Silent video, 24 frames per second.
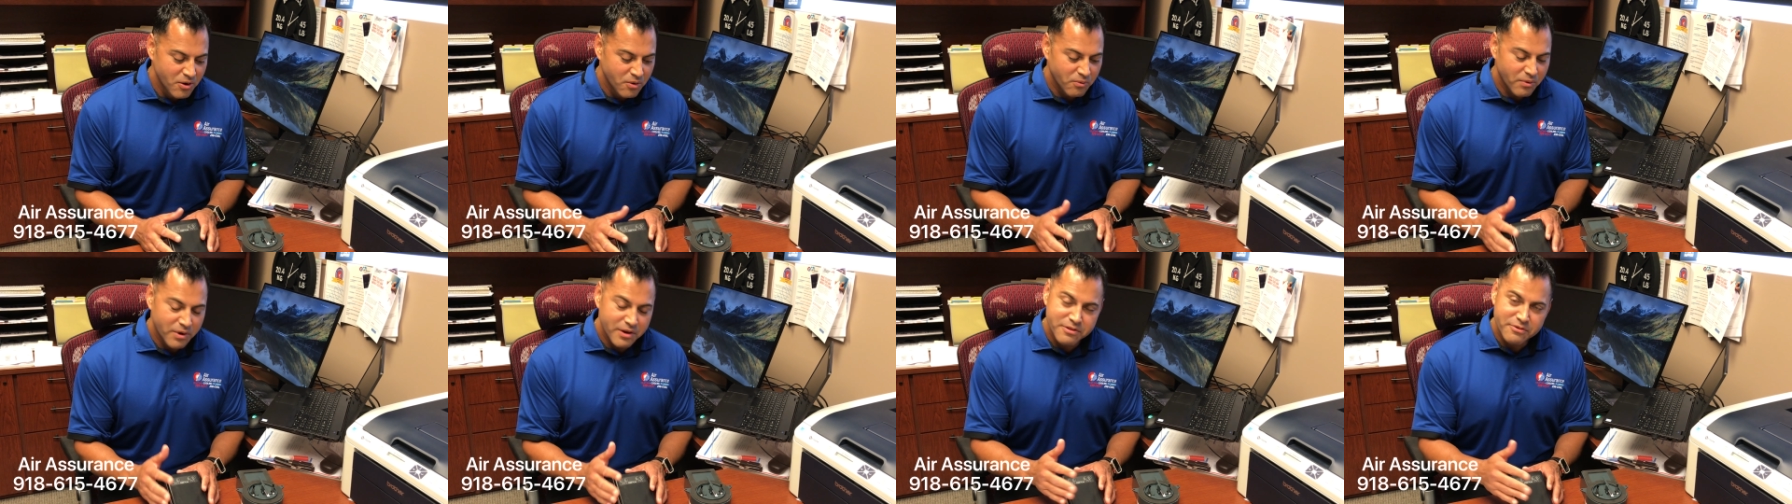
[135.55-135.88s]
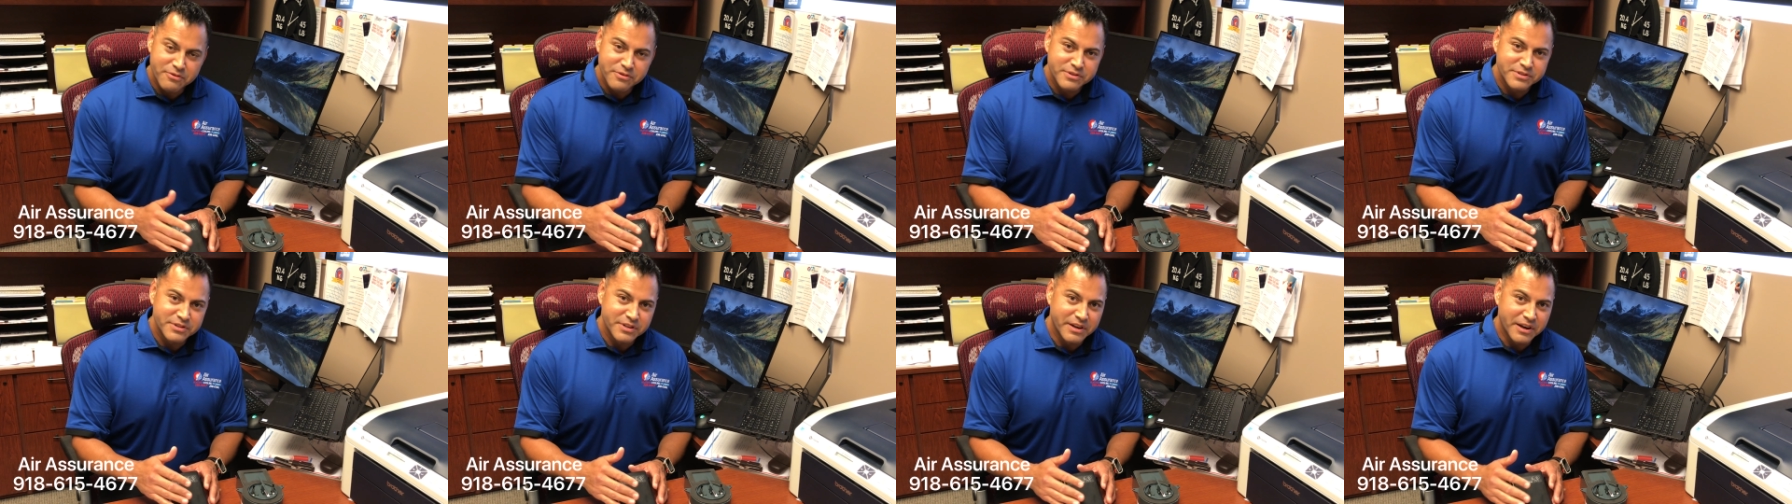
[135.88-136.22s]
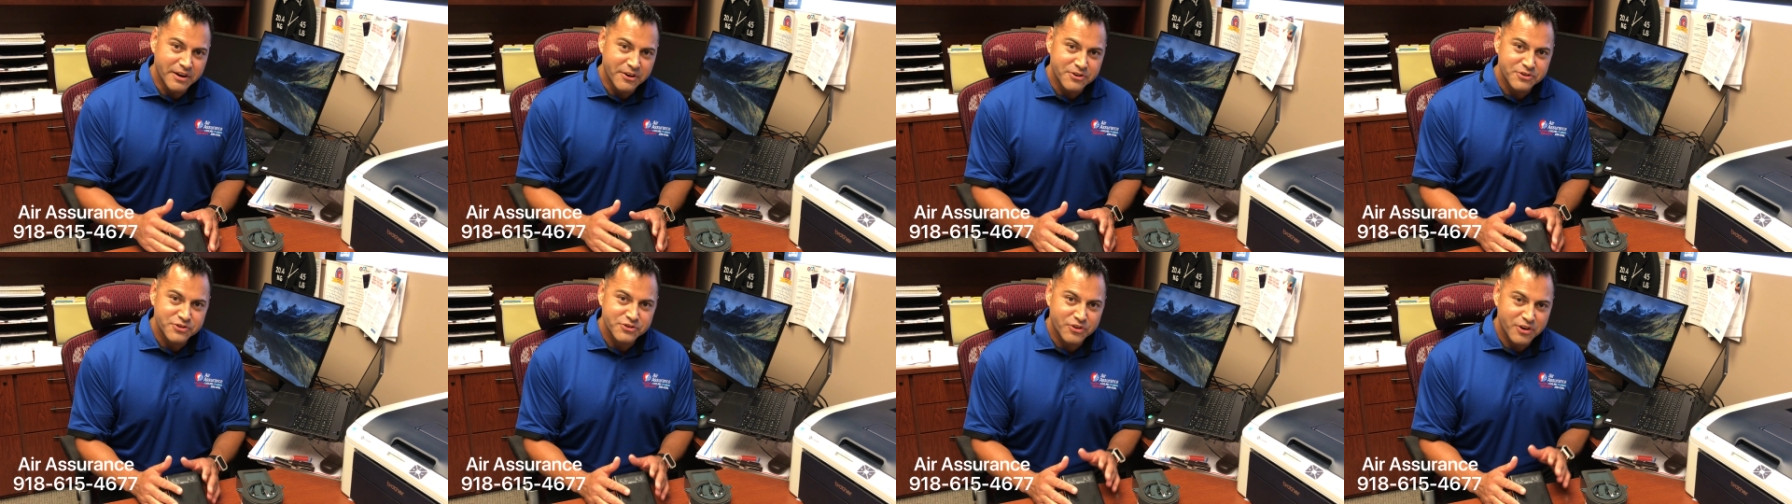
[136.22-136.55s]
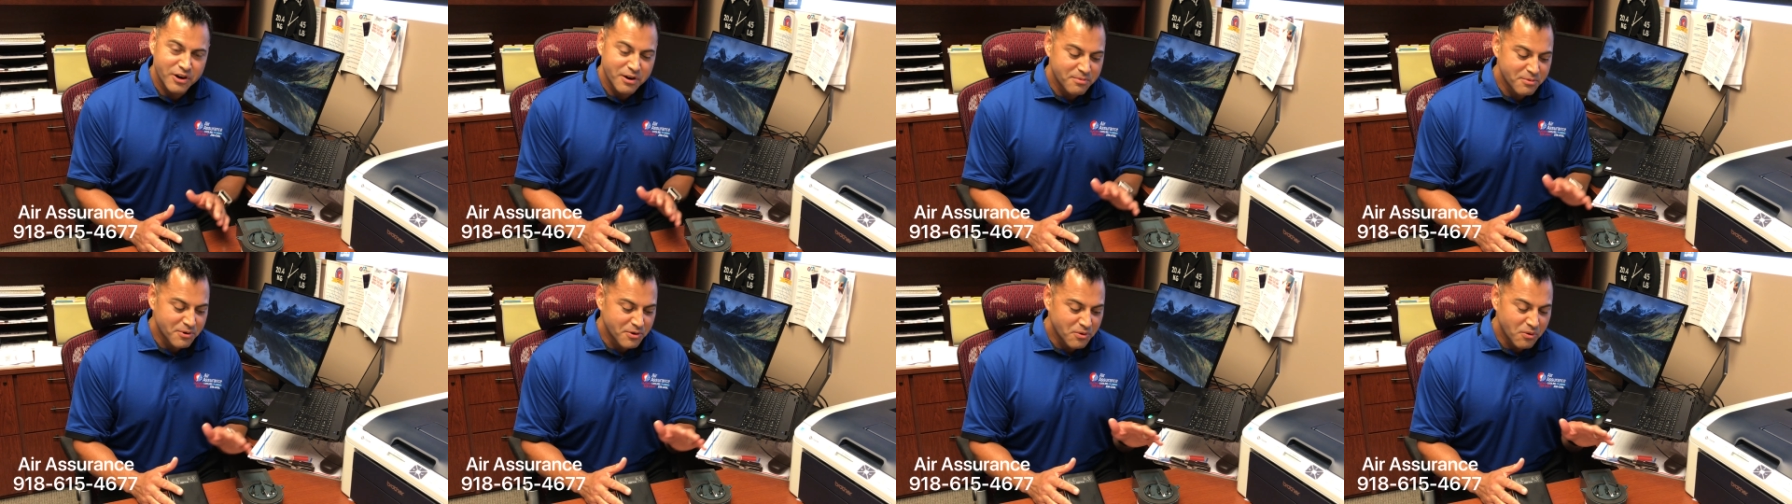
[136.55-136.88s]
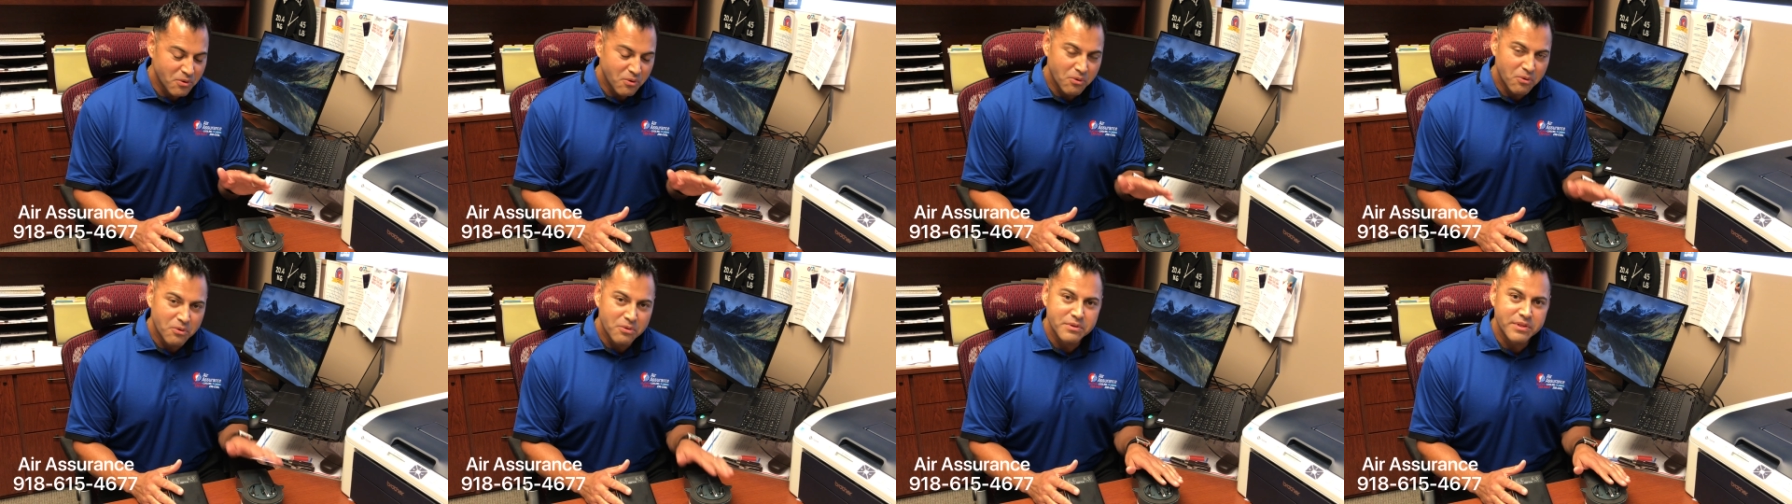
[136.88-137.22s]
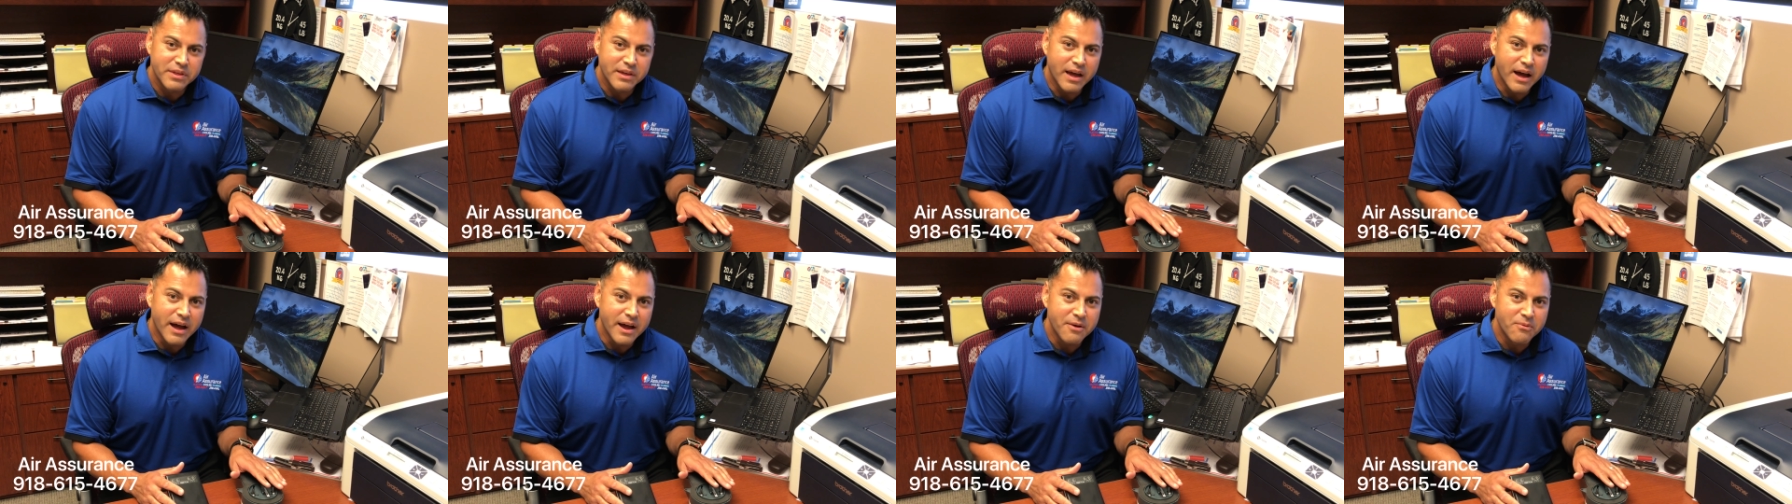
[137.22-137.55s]
whether it's an air scrubber or
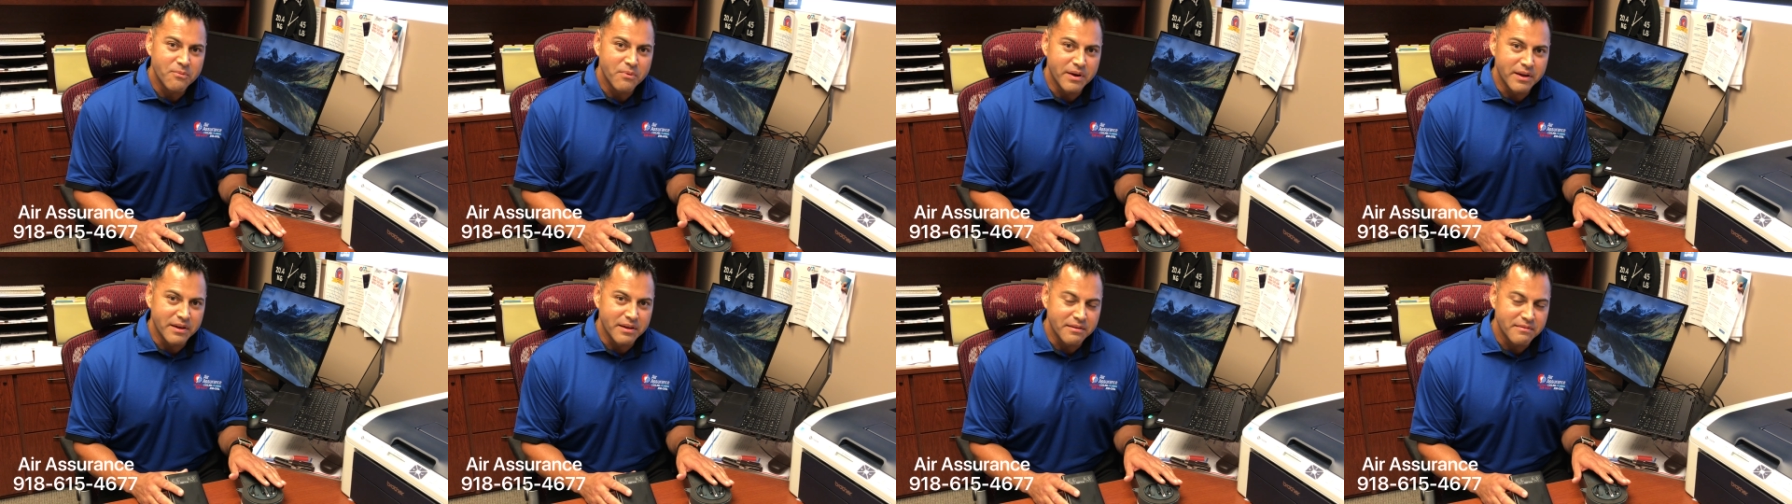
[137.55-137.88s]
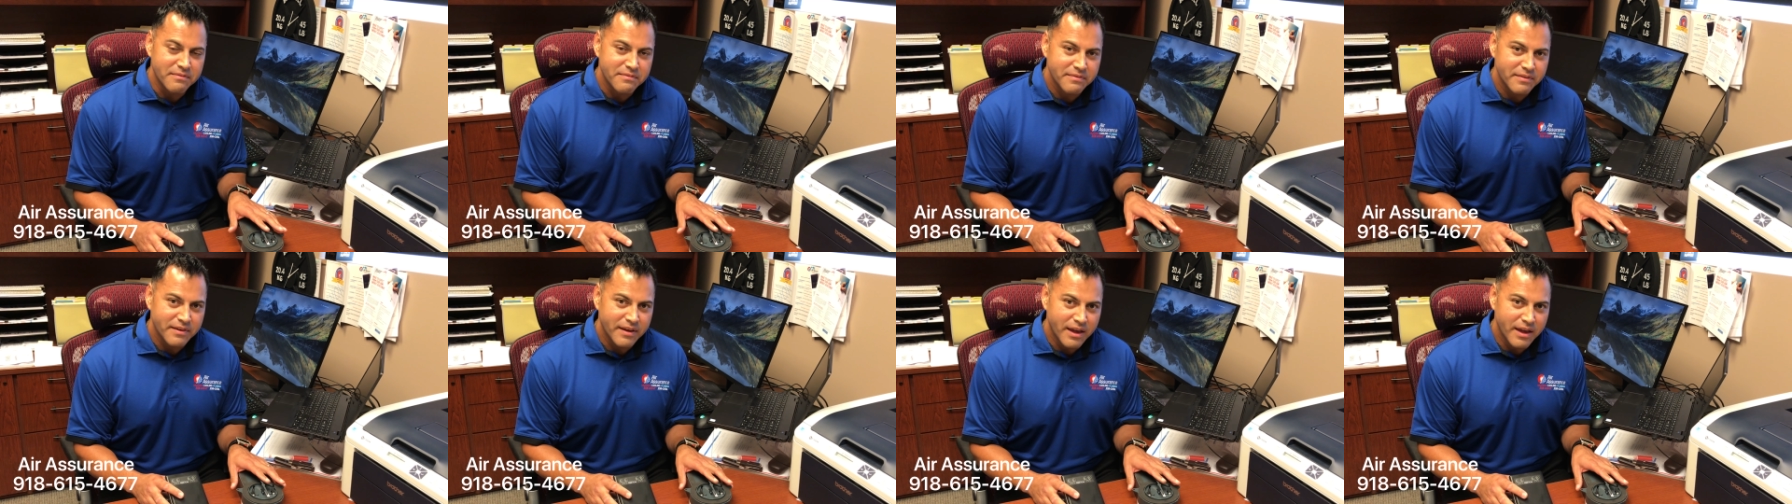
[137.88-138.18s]
the iWave.